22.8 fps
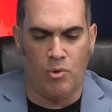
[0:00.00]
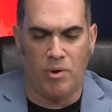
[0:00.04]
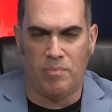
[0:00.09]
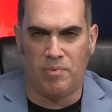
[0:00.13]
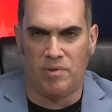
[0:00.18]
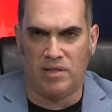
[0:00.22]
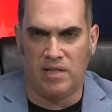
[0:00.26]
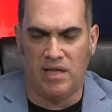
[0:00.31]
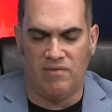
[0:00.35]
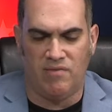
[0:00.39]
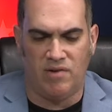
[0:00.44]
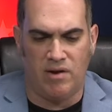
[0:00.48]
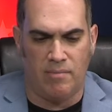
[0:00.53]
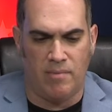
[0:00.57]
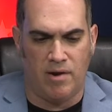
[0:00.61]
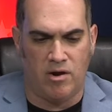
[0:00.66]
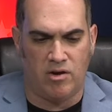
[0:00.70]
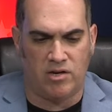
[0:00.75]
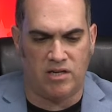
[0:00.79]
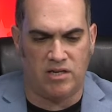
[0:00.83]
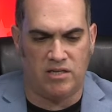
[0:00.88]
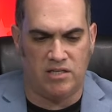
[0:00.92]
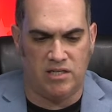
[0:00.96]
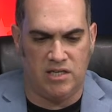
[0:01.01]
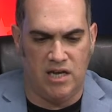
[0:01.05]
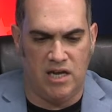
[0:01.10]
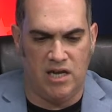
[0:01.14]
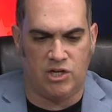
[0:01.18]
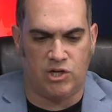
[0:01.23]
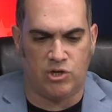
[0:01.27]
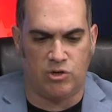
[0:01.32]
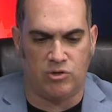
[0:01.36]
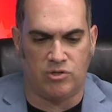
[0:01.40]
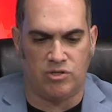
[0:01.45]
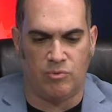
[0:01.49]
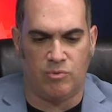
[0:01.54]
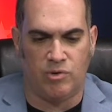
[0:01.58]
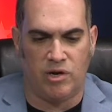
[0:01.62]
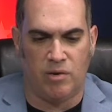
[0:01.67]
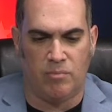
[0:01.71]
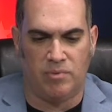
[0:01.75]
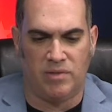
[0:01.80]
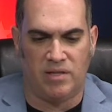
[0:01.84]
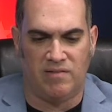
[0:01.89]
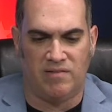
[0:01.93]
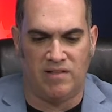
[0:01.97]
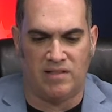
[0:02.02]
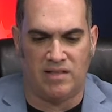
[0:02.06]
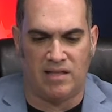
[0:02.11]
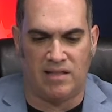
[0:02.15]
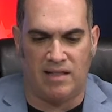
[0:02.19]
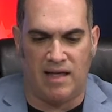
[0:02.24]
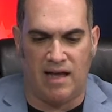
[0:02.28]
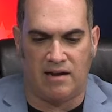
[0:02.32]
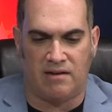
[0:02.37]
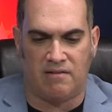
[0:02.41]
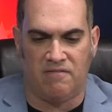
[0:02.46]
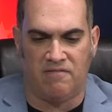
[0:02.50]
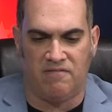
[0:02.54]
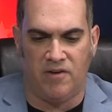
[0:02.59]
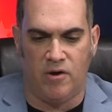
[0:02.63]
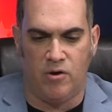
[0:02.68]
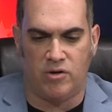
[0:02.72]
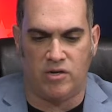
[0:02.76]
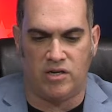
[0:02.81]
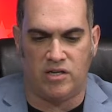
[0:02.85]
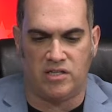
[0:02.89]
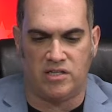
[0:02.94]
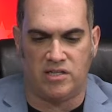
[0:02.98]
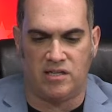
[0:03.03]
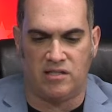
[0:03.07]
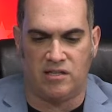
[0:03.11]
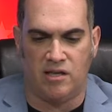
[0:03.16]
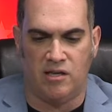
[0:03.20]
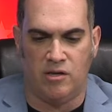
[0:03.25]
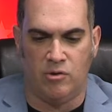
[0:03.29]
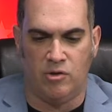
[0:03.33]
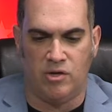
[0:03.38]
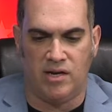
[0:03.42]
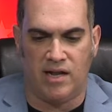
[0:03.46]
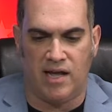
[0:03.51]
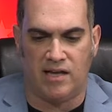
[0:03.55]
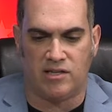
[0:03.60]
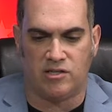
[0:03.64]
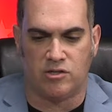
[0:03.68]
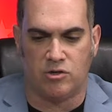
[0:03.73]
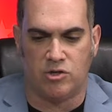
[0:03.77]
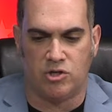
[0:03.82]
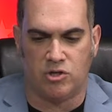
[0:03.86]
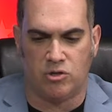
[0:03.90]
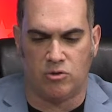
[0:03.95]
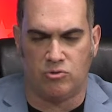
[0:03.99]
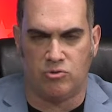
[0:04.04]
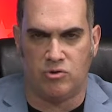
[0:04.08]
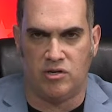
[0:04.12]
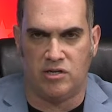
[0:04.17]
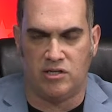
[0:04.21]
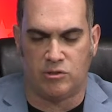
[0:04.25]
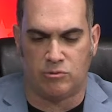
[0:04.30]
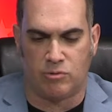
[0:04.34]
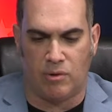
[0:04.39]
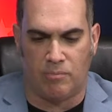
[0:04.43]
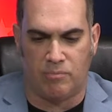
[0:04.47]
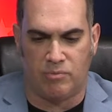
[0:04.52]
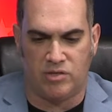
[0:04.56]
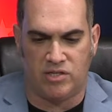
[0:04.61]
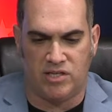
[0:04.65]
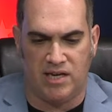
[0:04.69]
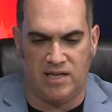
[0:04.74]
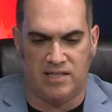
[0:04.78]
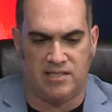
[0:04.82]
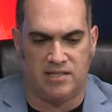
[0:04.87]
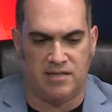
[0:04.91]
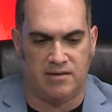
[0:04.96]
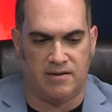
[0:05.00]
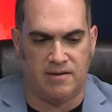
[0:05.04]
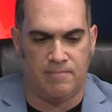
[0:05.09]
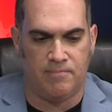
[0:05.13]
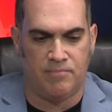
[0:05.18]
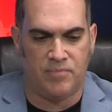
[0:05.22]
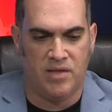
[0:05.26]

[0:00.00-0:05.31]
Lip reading: we believe in American teachers, and we don't believe that the lack of focus that the union has on children is represented.